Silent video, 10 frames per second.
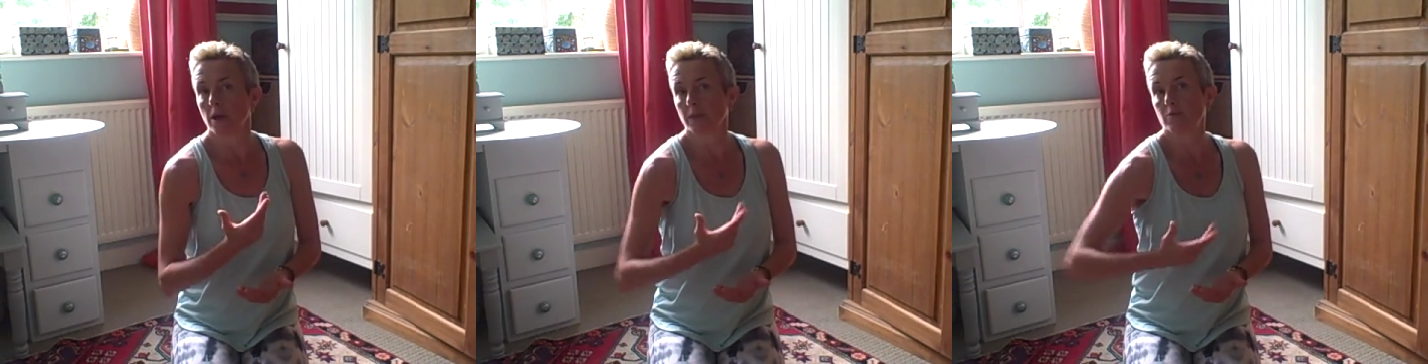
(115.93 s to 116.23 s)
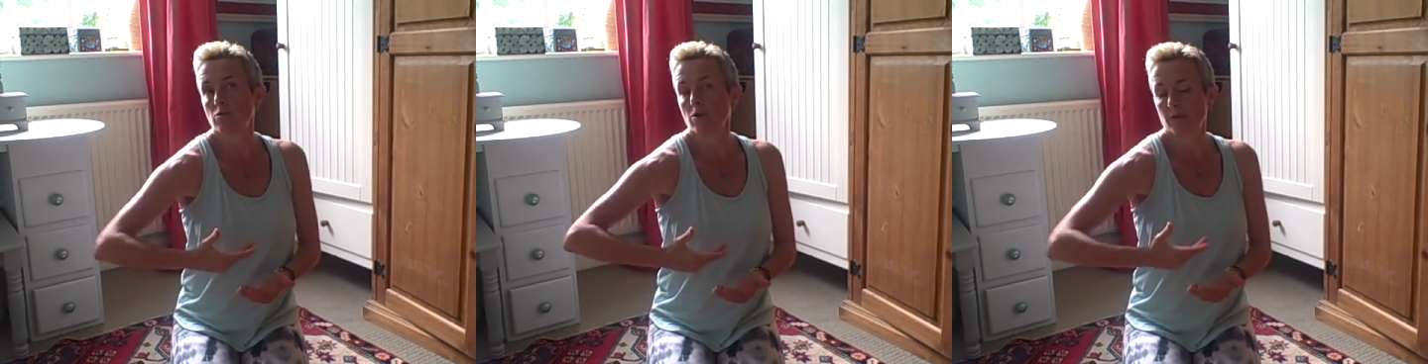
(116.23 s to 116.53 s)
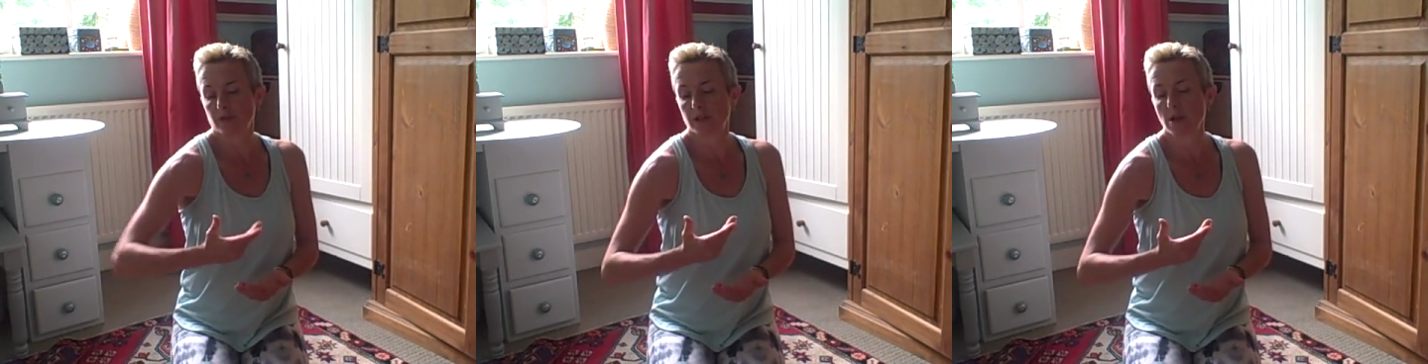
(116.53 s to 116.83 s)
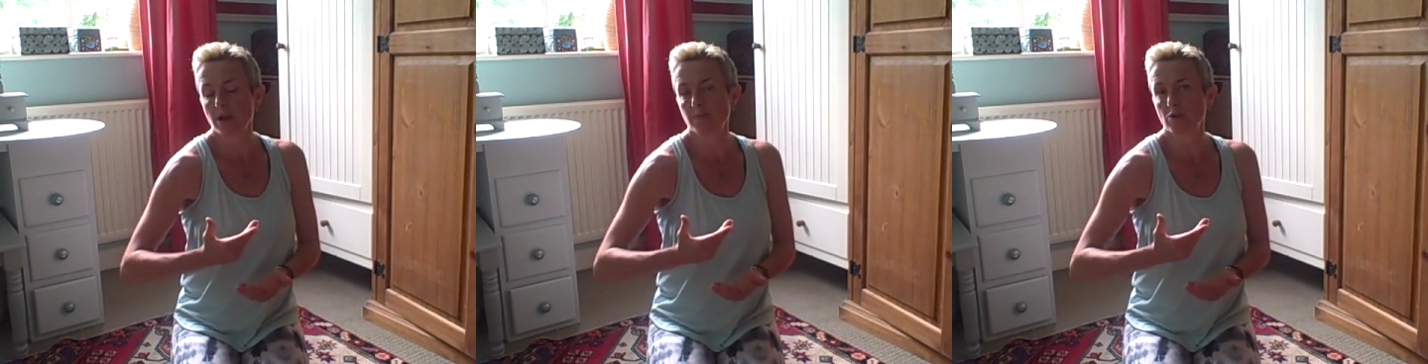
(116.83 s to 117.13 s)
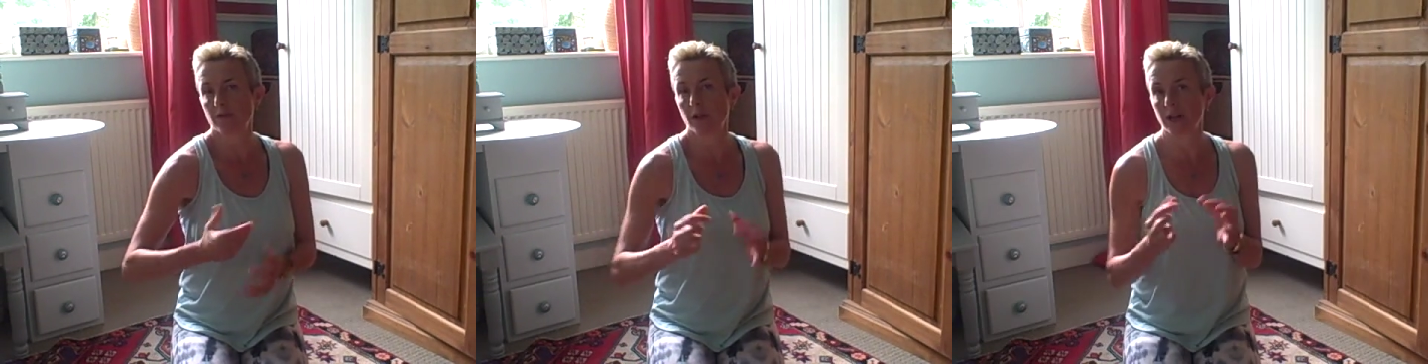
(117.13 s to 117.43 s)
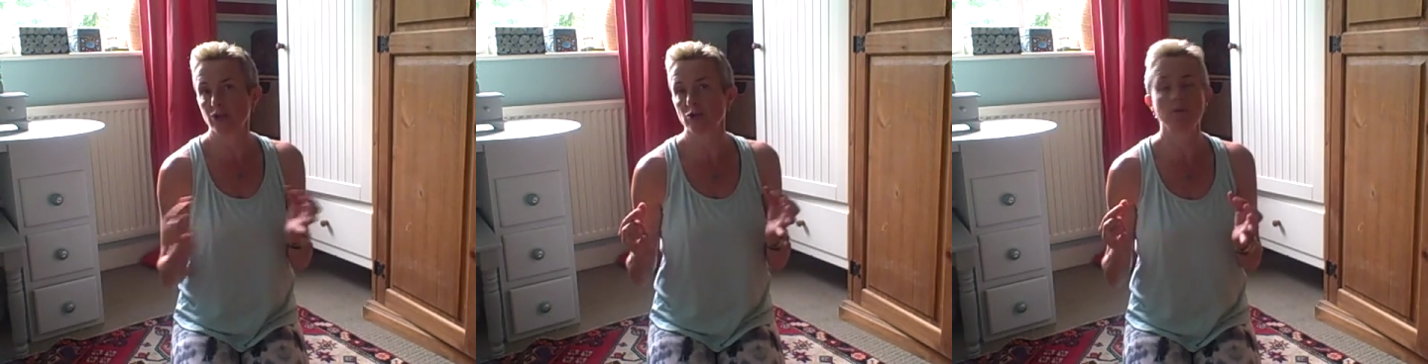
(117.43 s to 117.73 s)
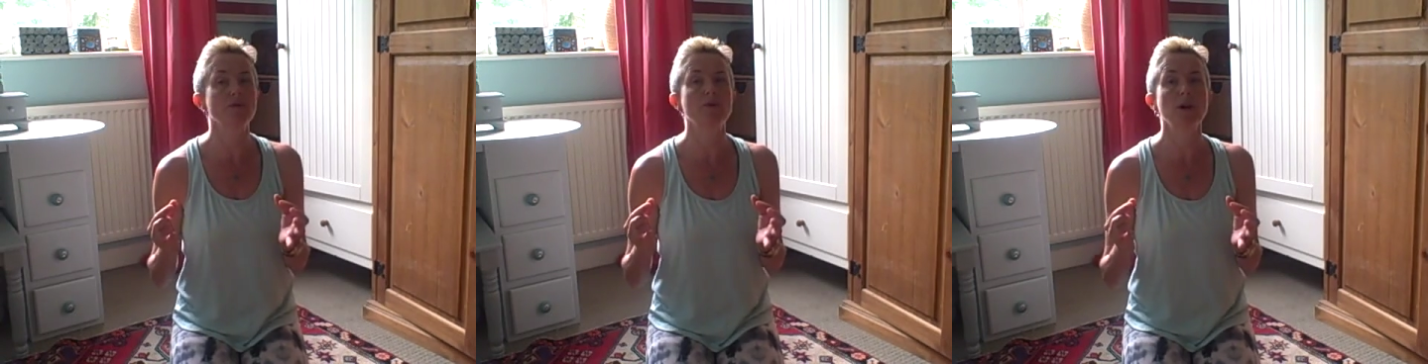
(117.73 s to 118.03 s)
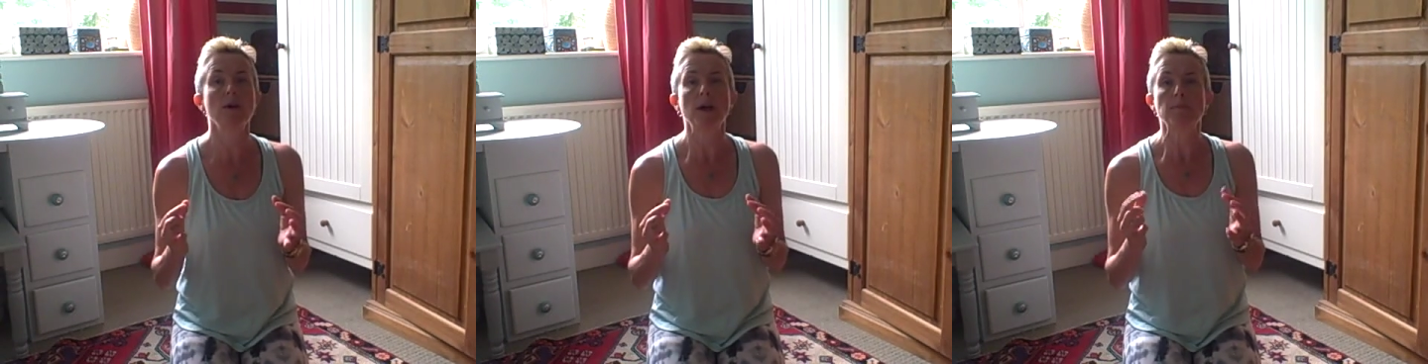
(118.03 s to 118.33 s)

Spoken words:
is more of a side mover, lateral mover,